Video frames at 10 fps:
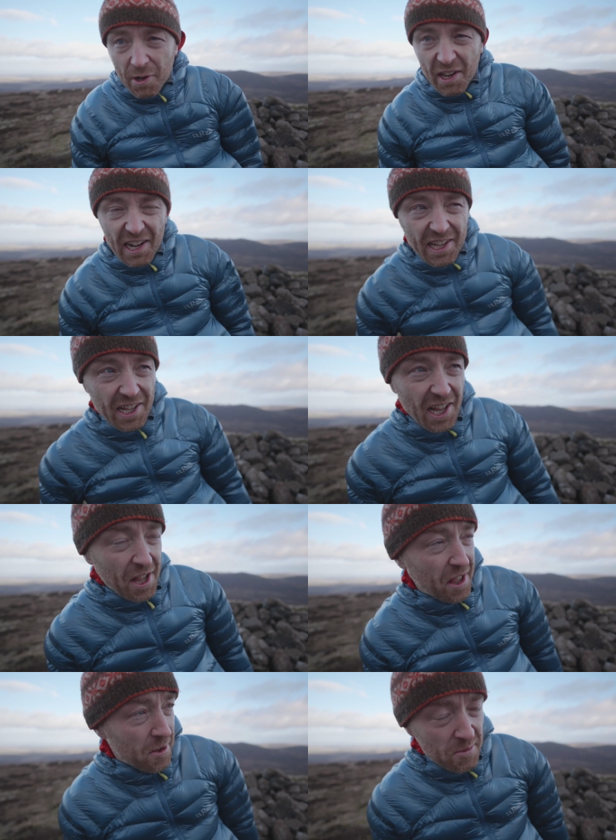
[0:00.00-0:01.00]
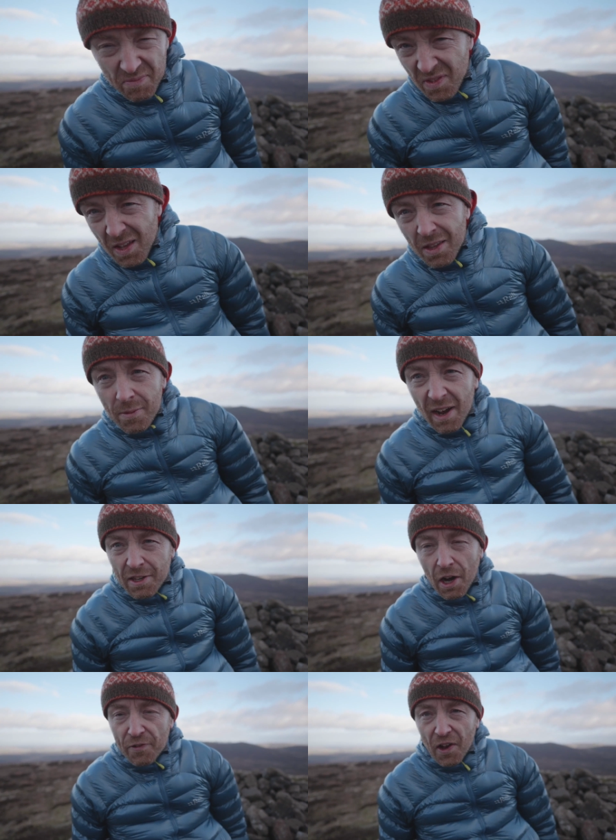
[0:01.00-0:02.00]
ridiculous.
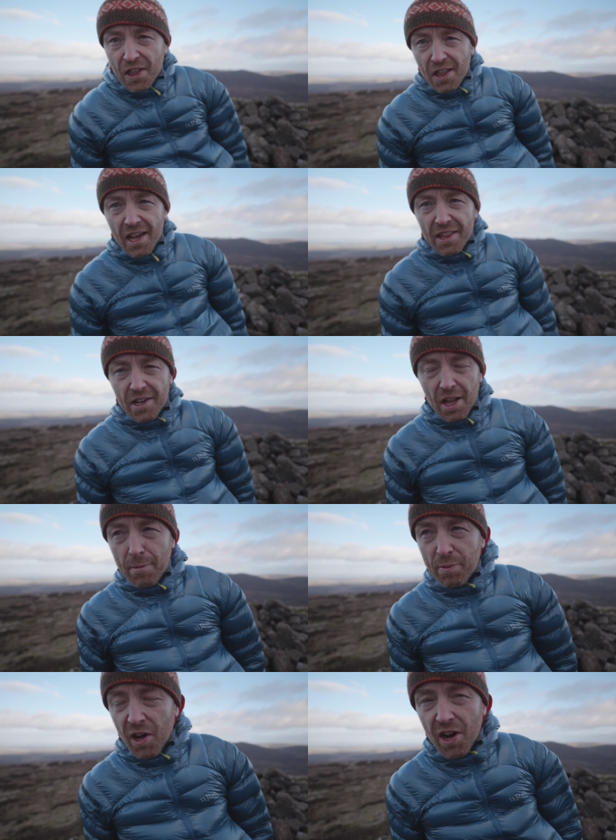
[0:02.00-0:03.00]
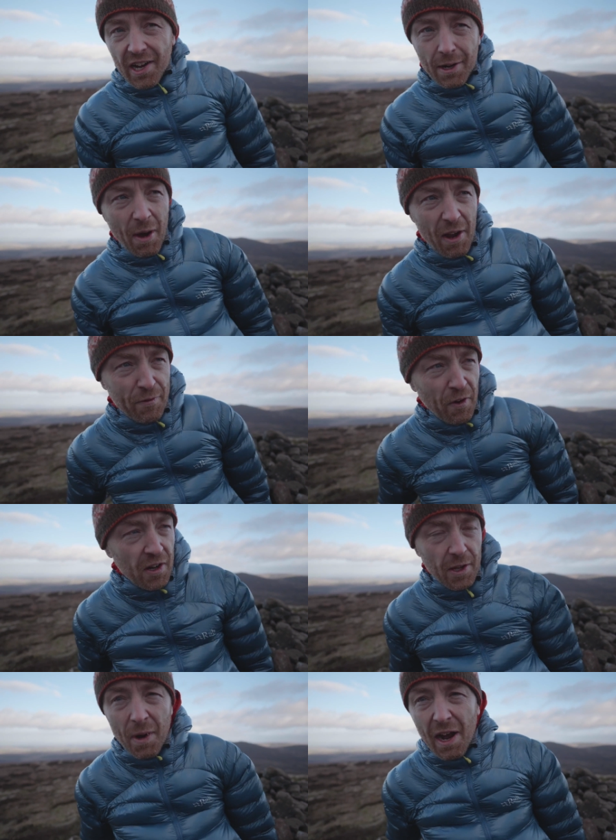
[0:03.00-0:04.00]
Met Office say that it's blowing about
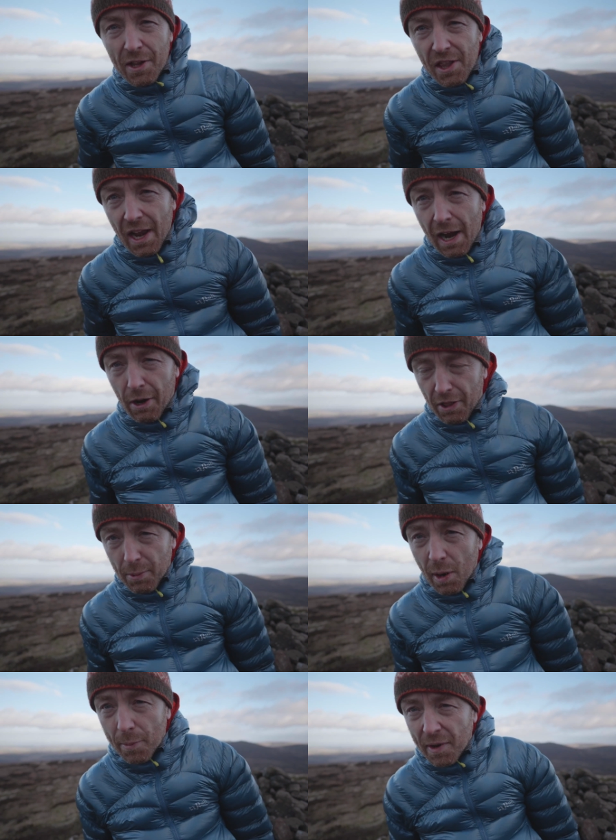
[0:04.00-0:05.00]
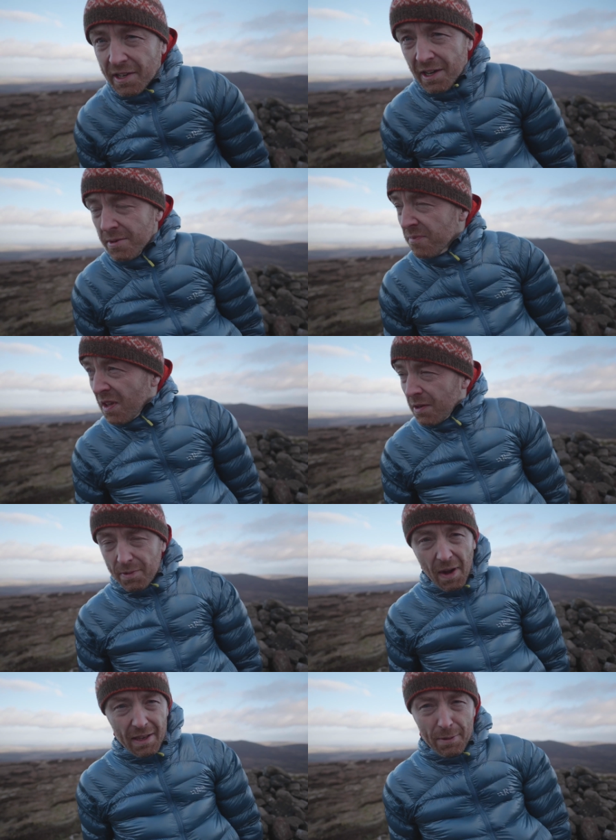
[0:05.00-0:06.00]
40 miles an hour at the moment.
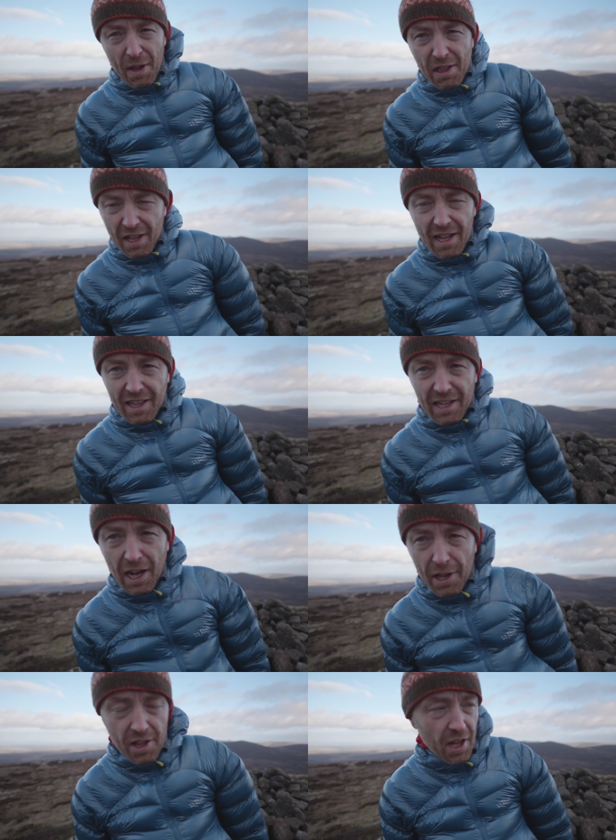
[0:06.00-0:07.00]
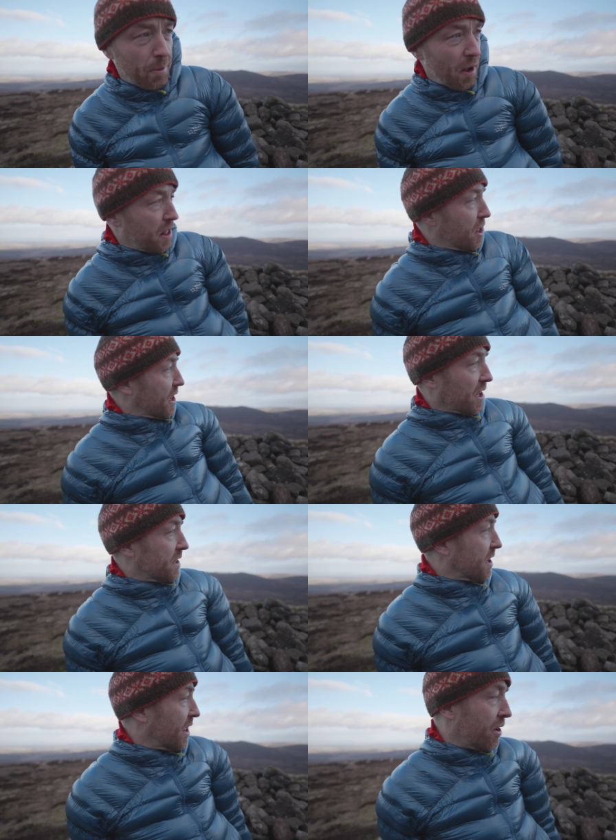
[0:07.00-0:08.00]
It's meant to be slightly gusty, but it's just
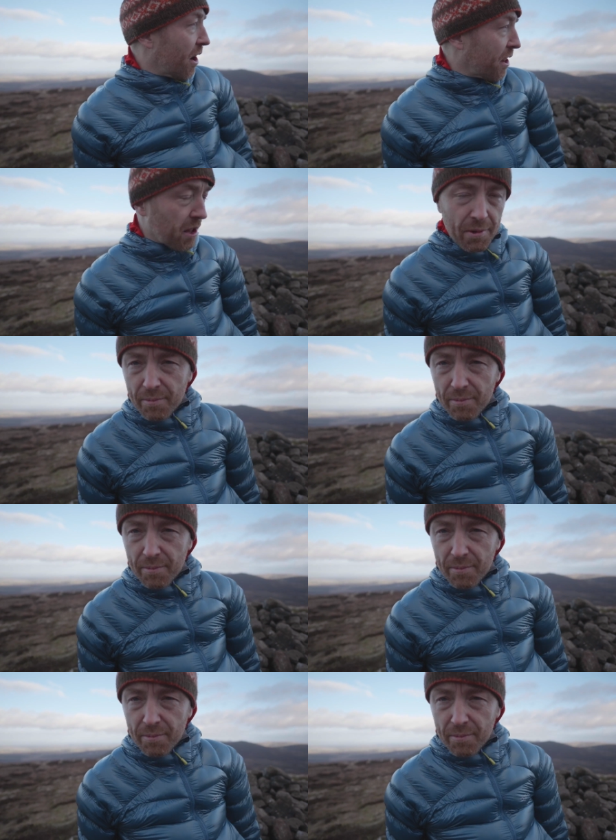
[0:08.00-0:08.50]
continuous.